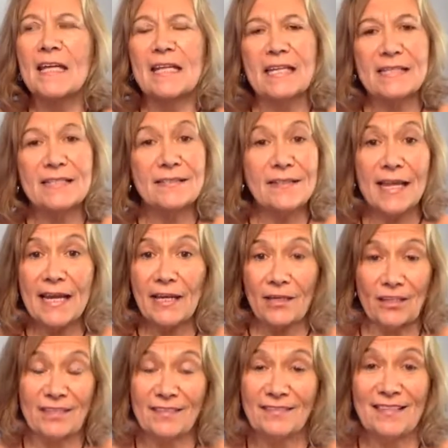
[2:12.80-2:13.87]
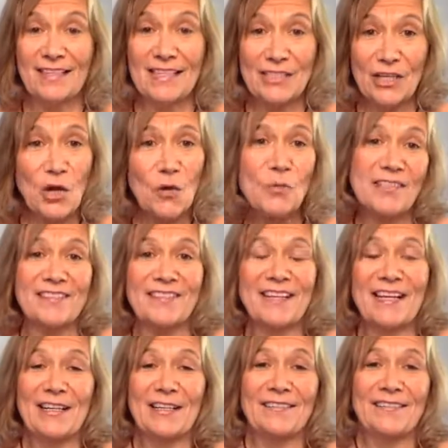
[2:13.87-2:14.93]
It's there. It's always
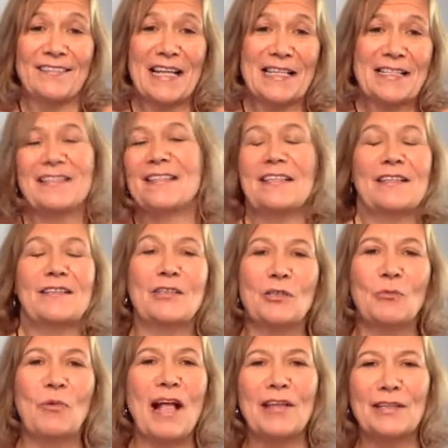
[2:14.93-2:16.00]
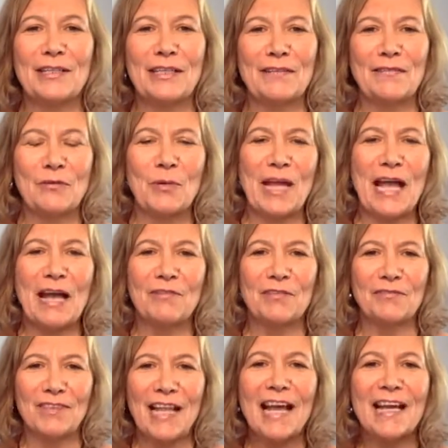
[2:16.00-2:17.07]
there. That's the duality that we have
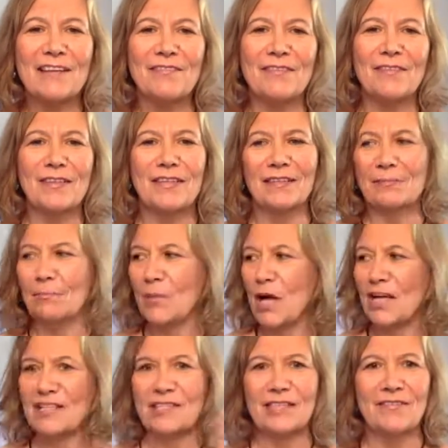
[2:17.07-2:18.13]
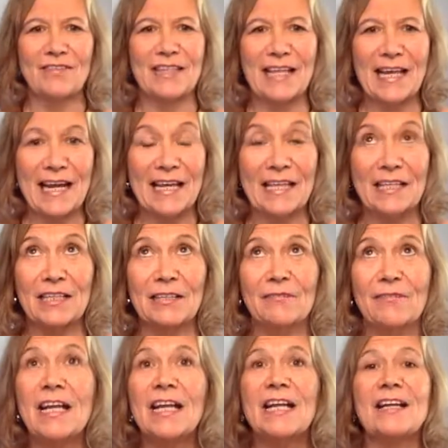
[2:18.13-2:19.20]
of life, the positive and the negative,
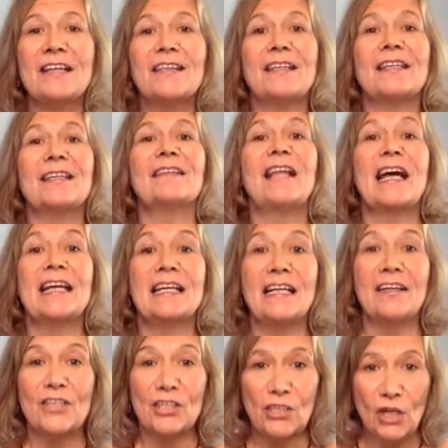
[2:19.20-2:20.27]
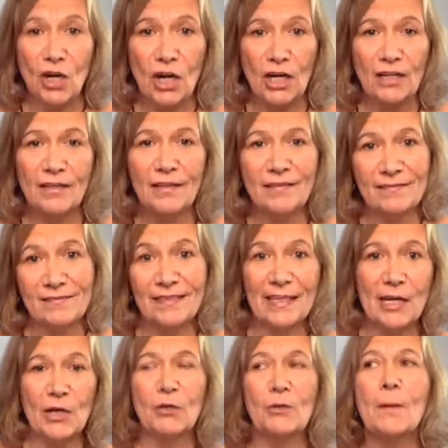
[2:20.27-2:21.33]
the light and the dark.
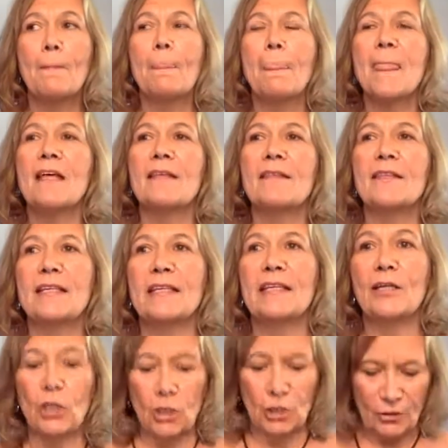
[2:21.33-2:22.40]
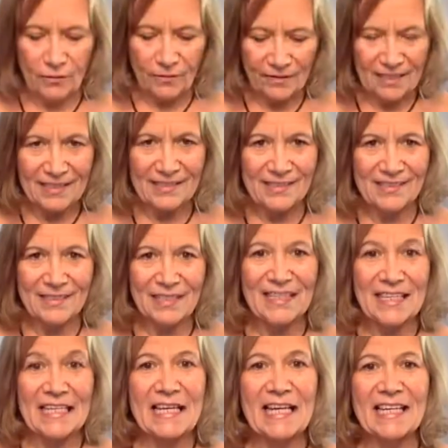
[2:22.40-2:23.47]
The earth is
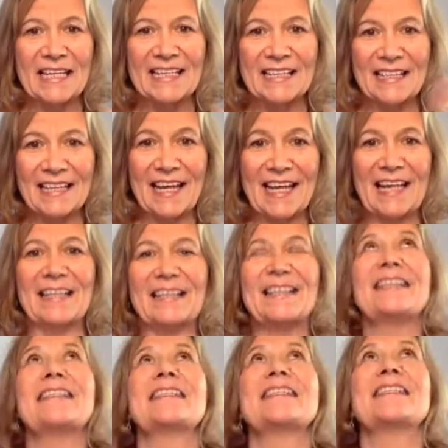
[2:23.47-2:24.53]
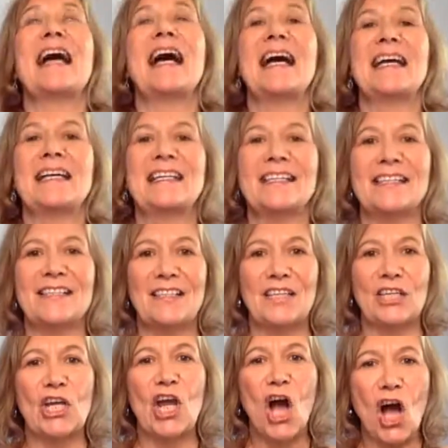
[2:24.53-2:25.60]
the yin and the sky is
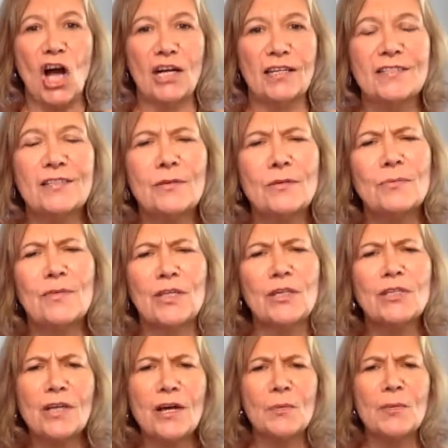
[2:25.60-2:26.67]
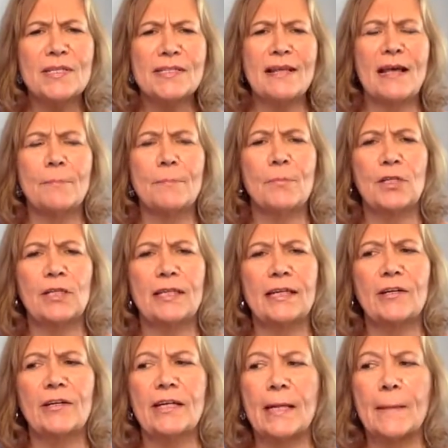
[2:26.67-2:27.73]
the yang. So there's always that
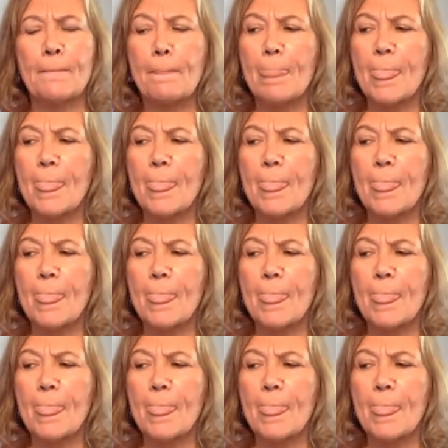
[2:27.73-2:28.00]
polarity.